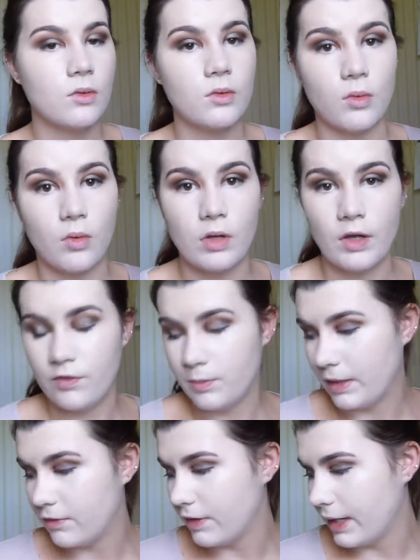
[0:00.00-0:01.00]
all over
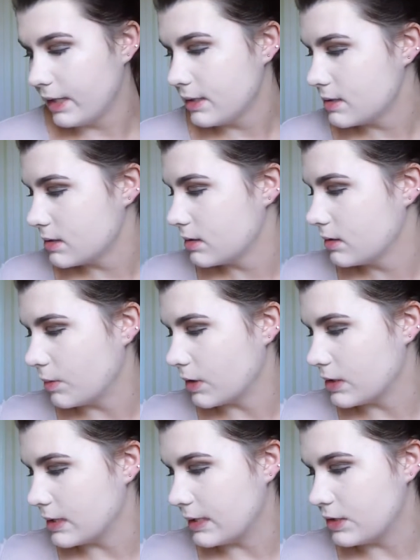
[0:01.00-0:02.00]
my face
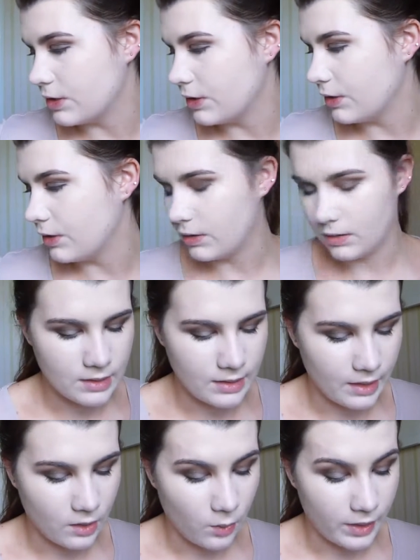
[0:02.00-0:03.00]
because I do
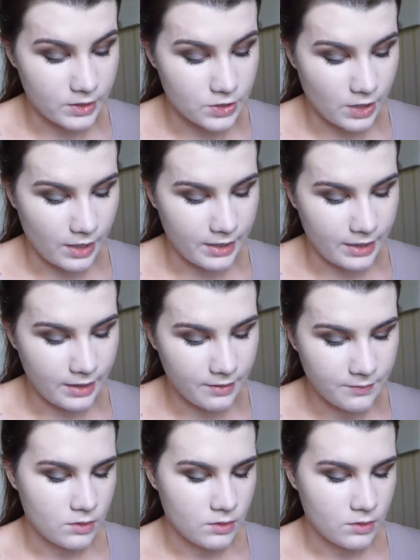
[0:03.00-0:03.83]
get quite shiny.